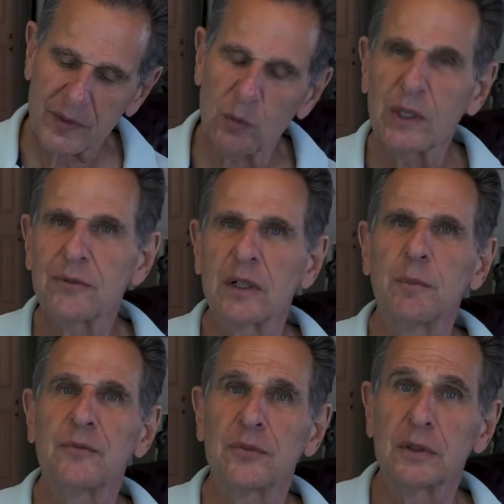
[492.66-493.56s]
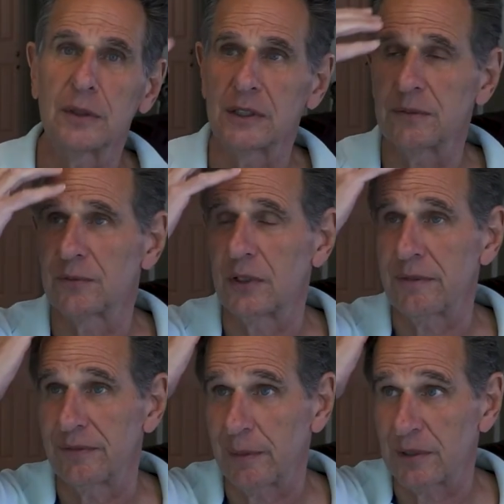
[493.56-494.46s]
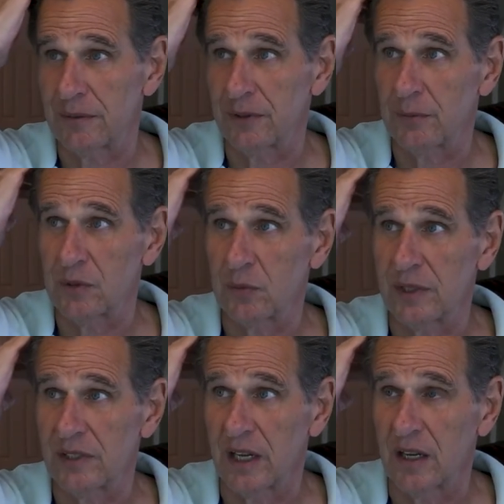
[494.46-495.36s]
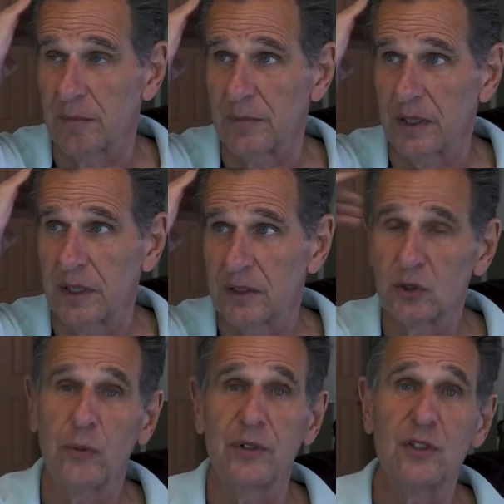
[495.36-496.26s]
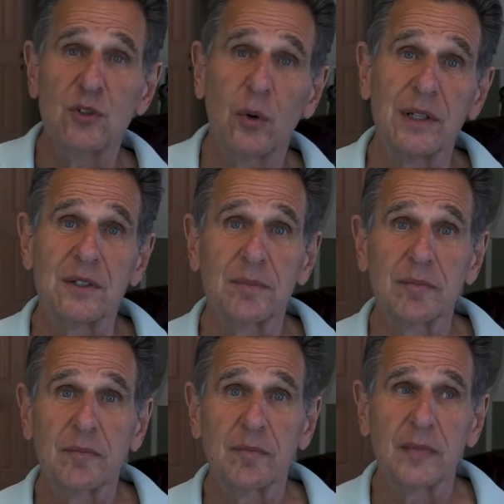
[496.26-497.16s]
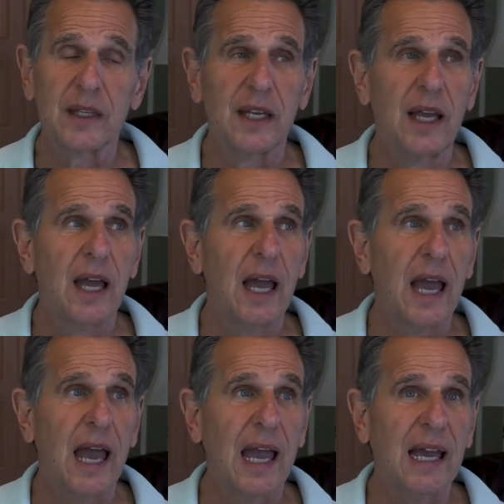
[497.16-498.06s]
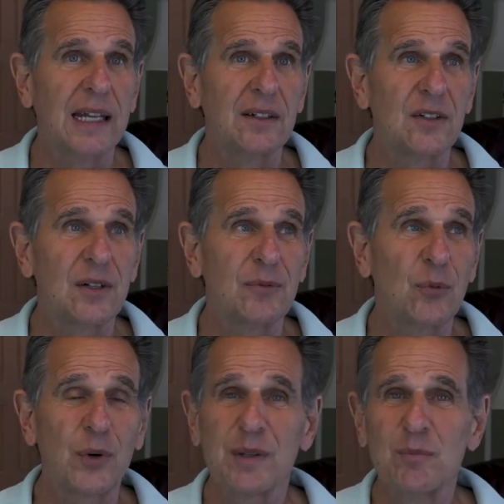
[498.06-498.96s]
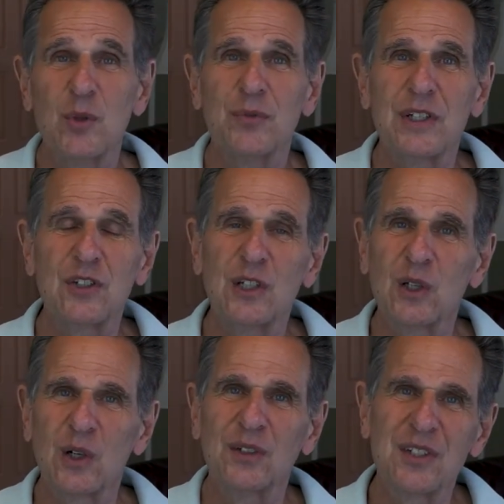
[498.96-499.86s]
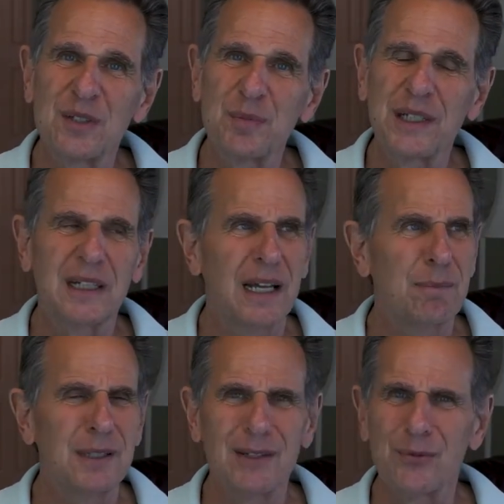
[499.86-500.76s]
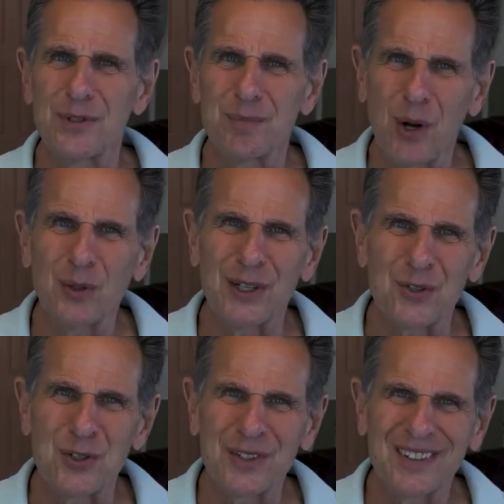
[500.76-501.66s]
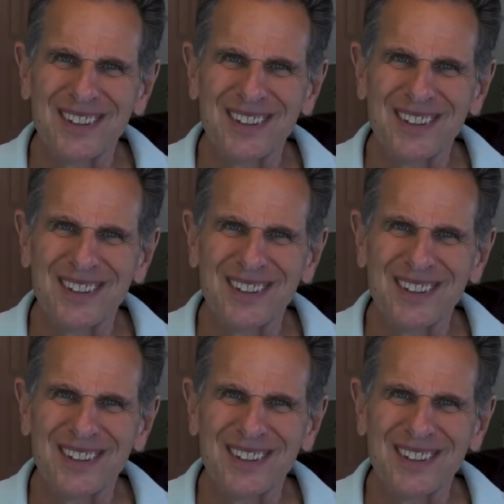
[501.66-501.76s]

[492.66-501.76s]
one of her first very famous films was Sophie's Choice. And for the movie, she learned to speak, I believe it was Polish,